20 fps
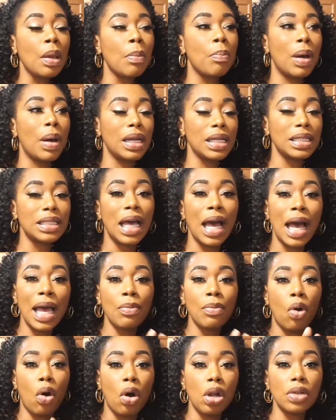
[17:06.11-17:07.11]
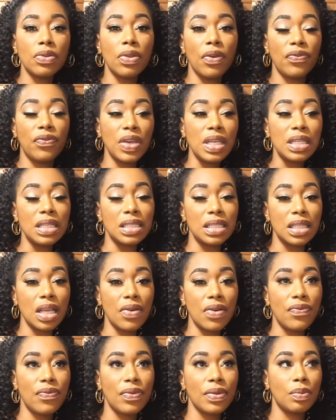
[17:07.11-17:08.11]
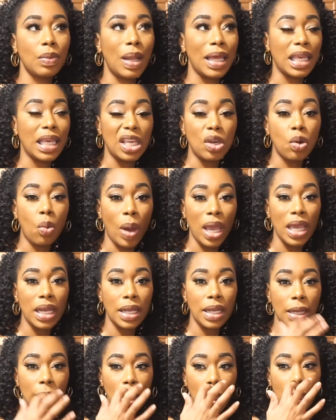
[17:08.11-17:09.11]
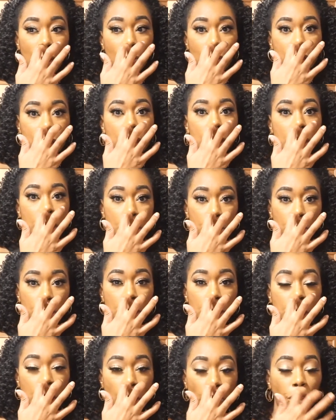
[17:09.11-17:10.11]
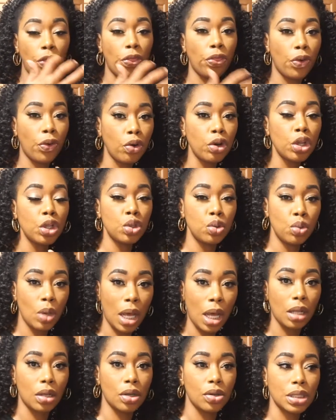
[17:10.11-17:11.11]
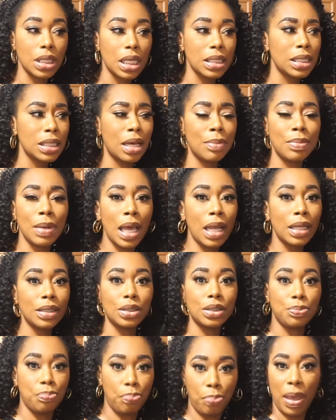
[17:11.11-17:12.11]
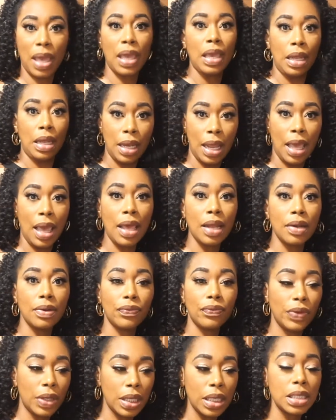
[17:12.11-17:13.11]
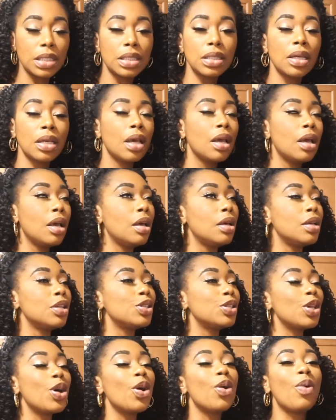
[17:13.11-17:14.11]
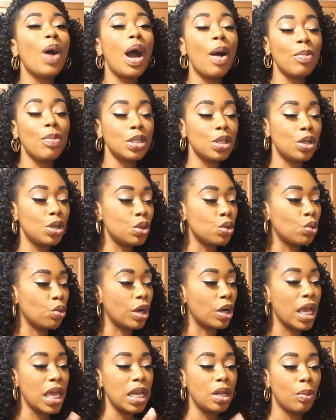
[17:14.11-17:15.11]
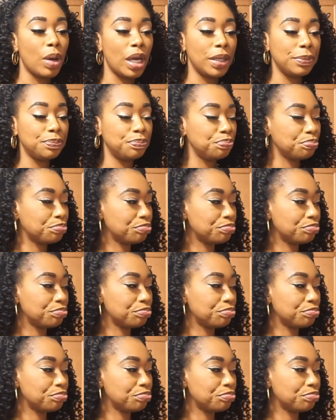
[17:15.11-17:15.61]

By the time all of the fees and stuff like equated, it was literally thirty-two dollars. I said I'm not paying that for this, so I went to the store anyway.